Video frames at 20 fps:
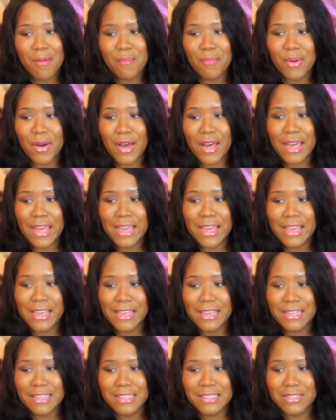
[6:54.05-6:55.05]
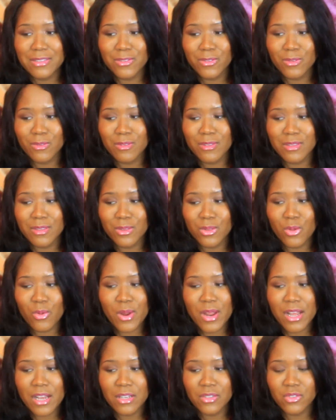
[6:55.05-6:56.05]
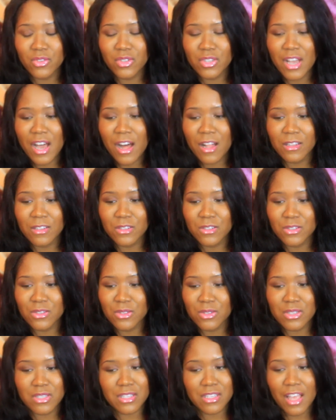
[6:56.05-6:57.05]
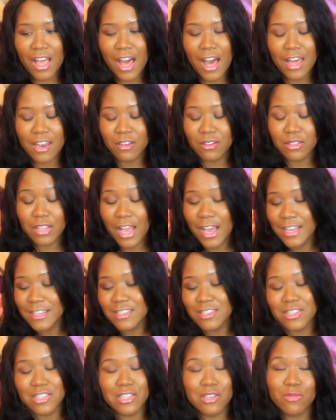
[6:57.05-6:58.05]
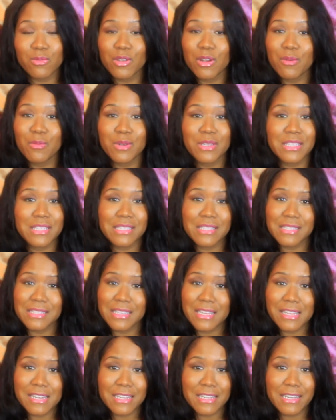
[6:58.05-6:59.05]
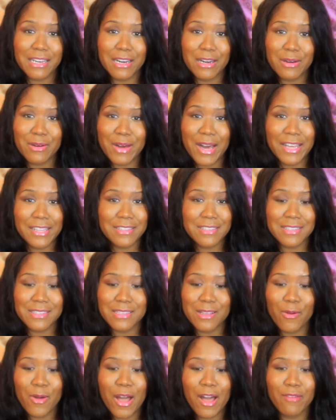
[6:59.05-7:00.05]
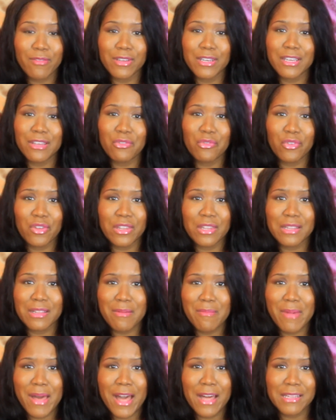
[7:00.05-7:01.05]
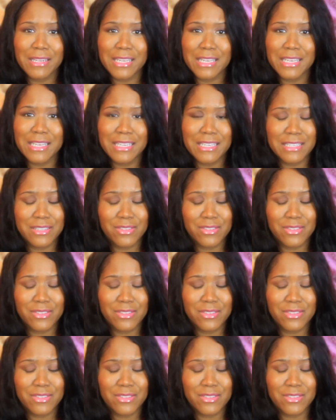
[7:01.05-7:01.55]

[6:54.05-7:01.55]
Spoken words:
But $300, I just don't know where this is going to go. I just don't have a good feeling about it.